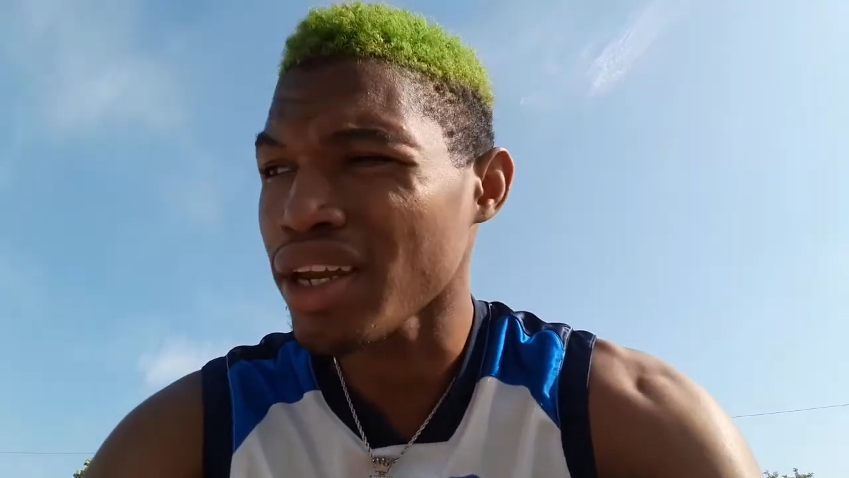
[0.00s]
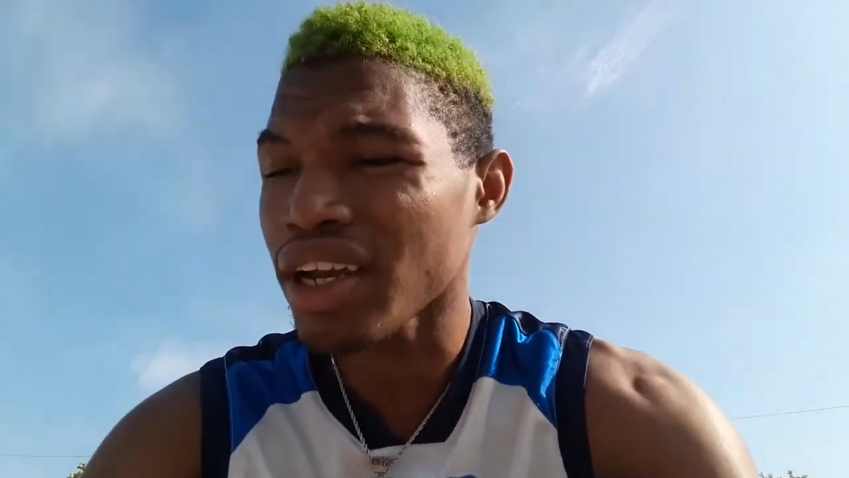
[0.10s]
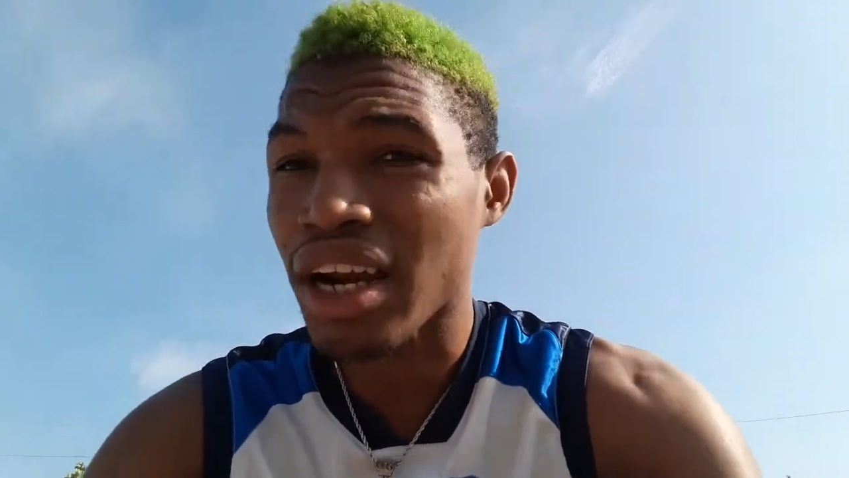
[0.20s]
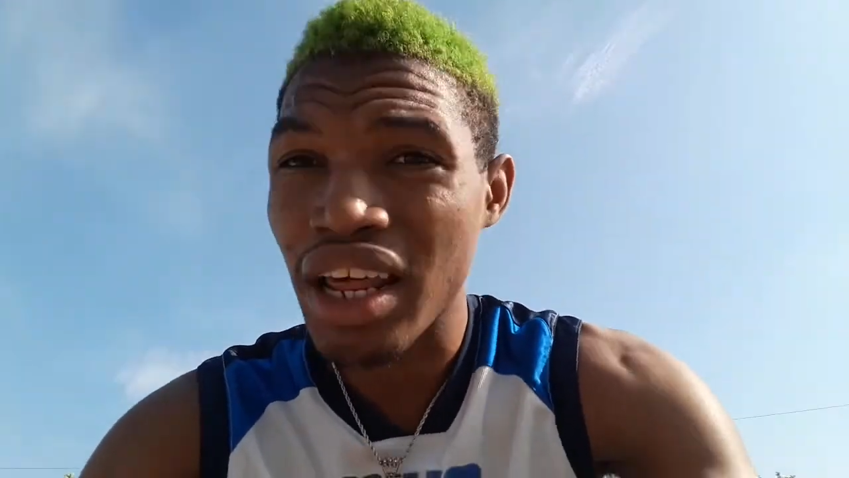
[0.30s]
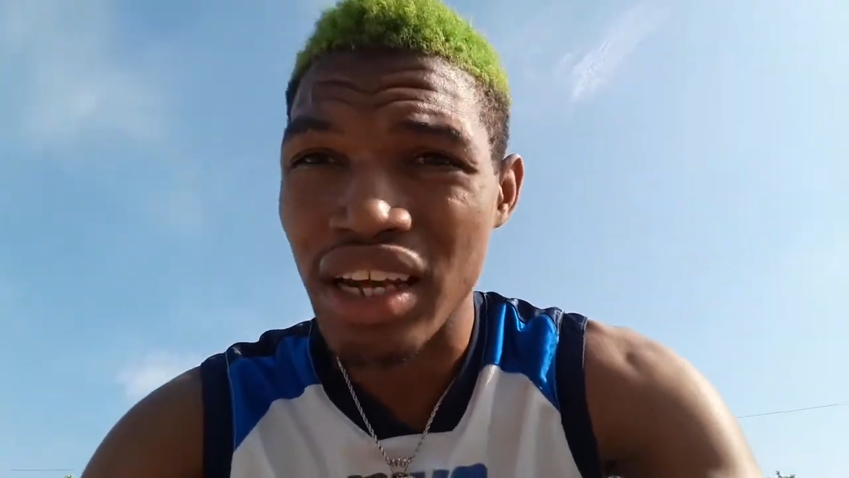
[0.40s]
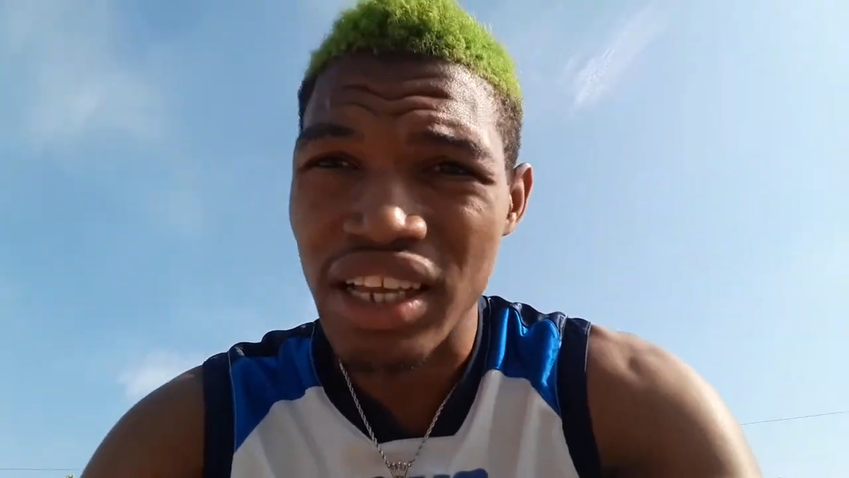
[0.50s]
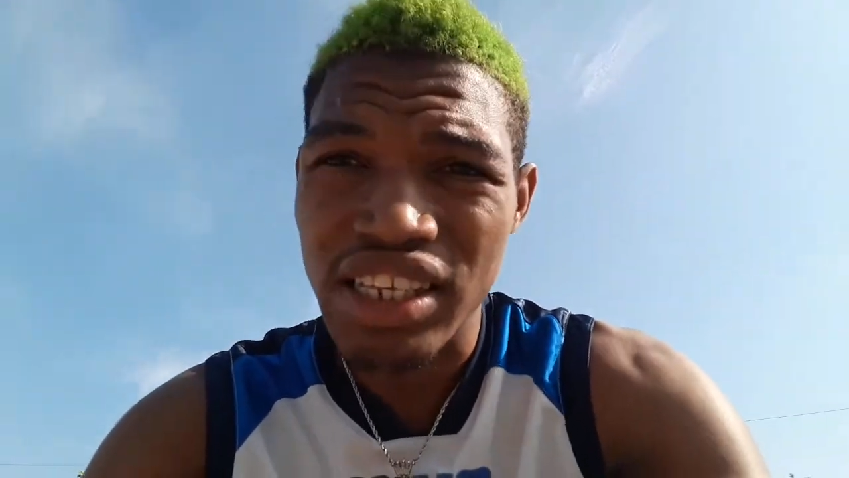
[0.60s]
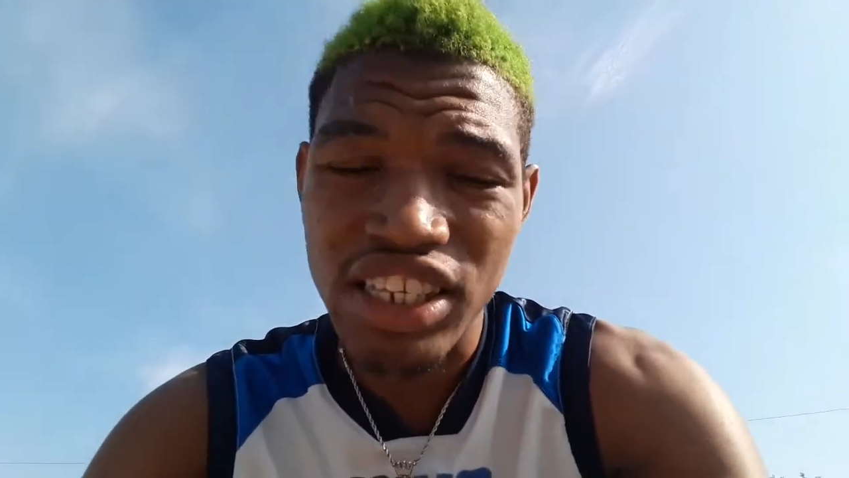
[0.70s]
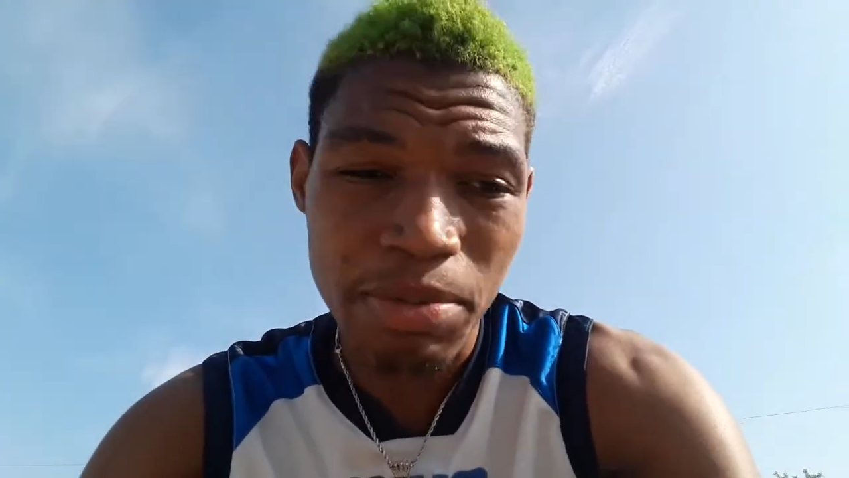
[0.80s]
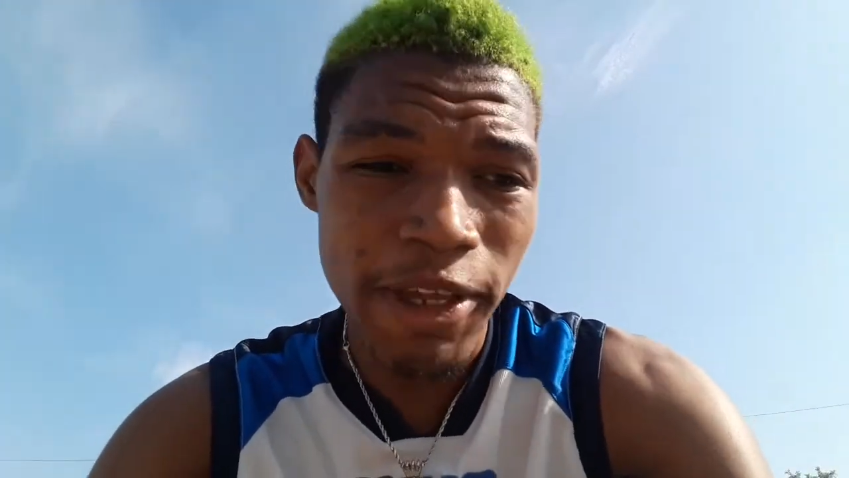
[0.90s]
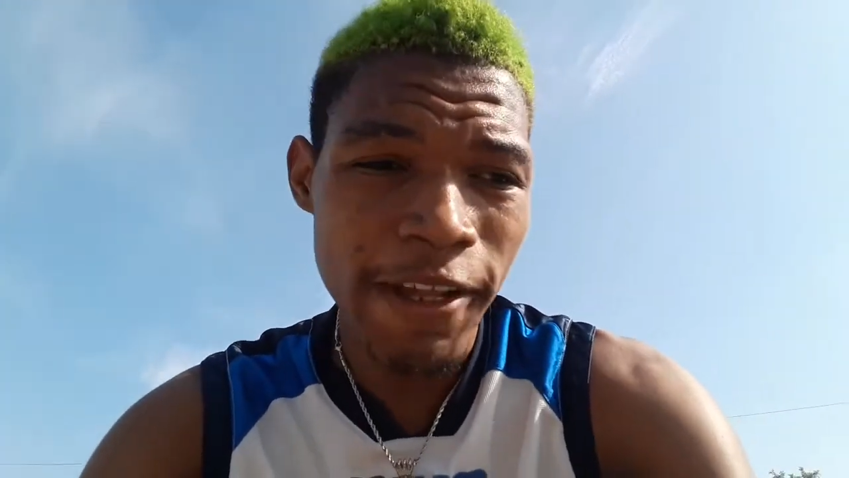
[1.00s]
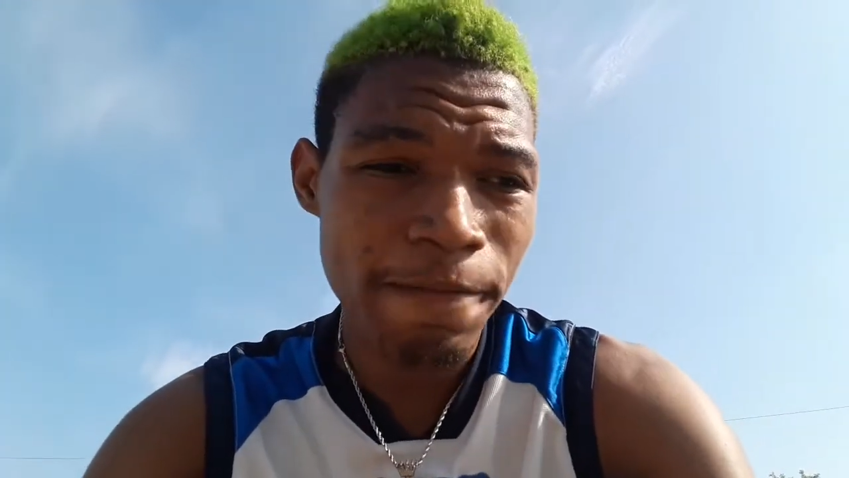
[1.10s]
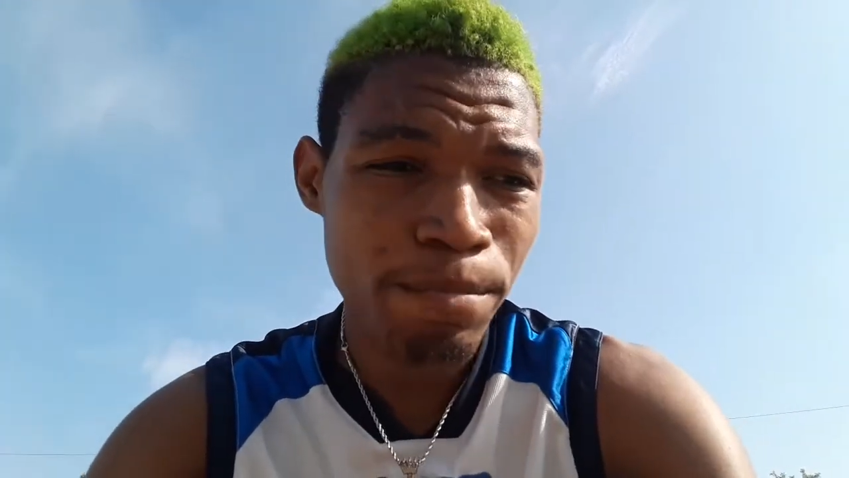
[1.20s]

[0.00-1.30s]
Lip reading: that, the clan, you see me?